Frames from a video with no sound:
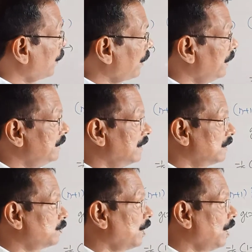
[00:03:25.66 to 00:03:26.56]
for
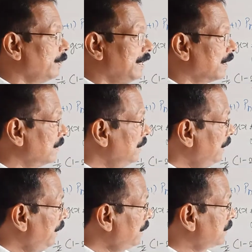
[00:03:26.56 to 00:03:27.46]
Legendre's polynomial here.
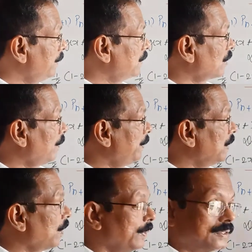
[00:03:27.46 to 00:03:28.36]
It is summation of
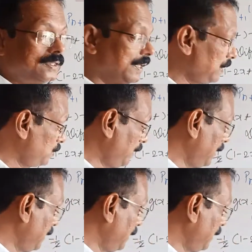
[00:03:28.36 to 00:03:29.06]
pn of x t raised to n